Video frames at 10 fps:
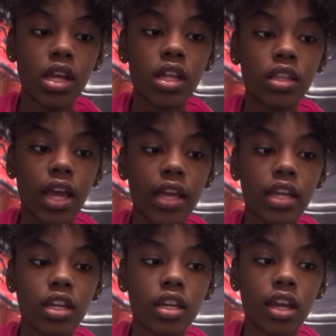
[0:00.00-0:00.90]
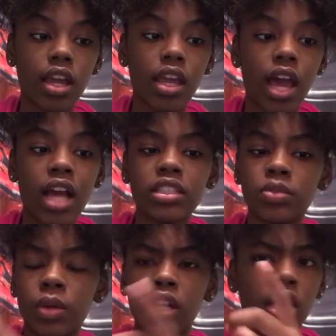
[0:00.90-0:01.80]
like, I just
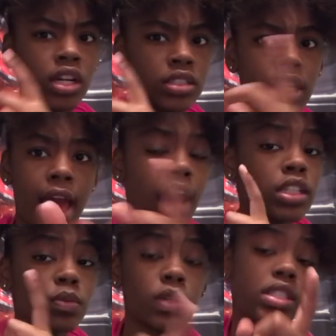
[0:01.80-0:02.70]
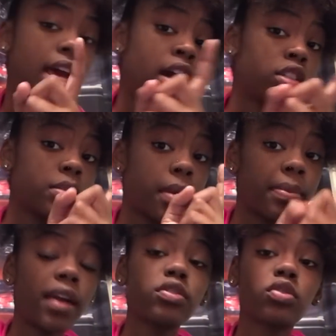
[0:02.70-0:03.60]
wanted to add her to my
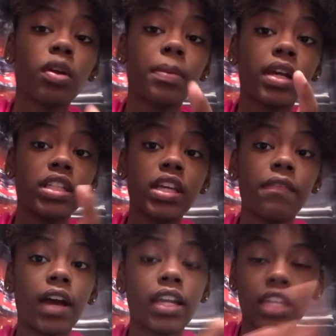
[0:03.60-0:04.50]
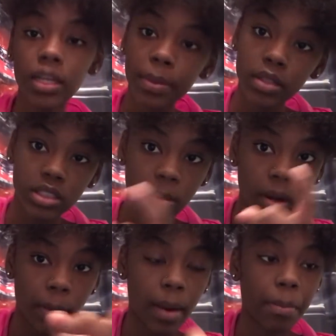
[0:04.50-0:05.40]
private story, because if I did post something
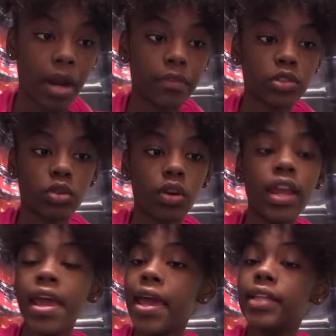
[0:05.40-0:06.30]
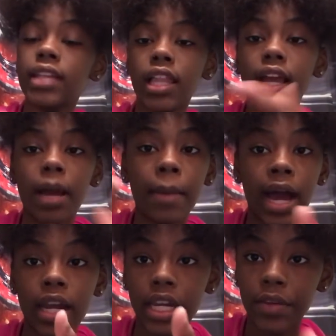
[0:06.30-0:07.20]
on my private story, it's not like I'm
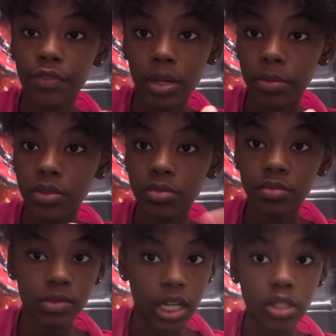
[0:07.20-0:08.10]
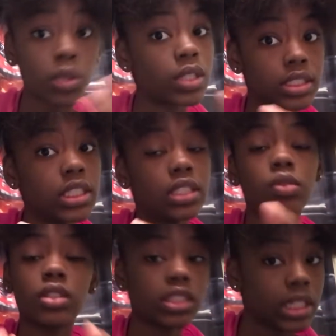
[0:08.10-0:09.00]
hiding it from you. Like, you can see
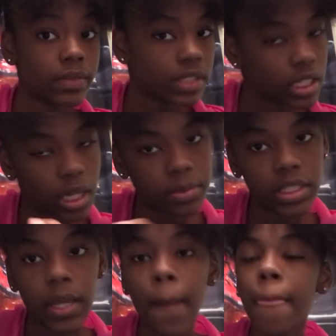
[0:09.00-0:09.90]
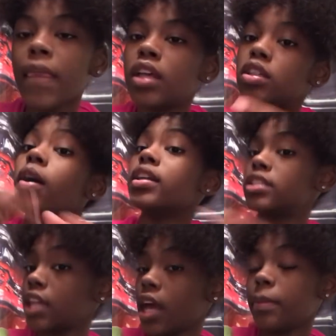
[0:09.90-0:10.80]
everything I'm saying. So, and
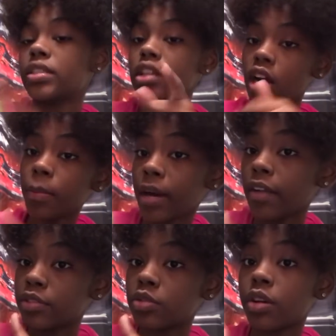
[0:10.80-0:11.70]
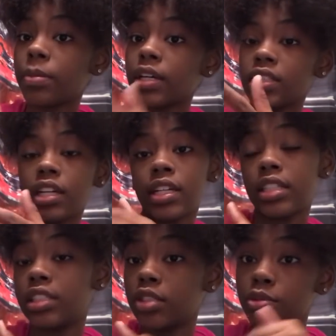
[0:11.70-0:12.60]
she added me to her private story because I
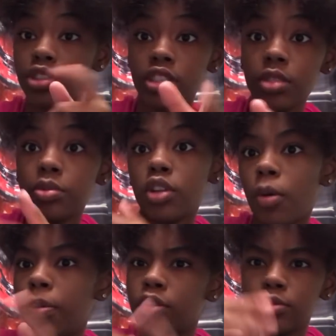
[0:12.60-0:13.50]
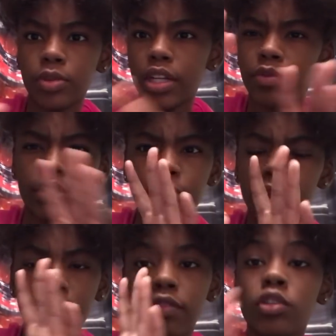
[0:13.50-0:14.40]
guess that's what she was gonna post,
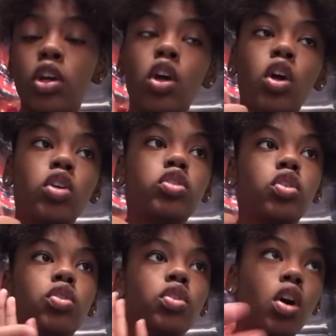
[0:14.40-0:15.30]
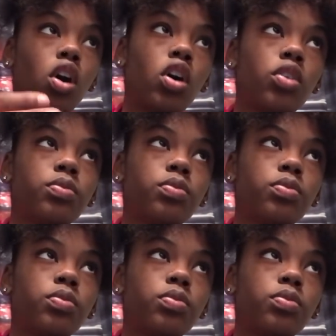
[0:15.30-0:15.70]
whatever. So, y'all,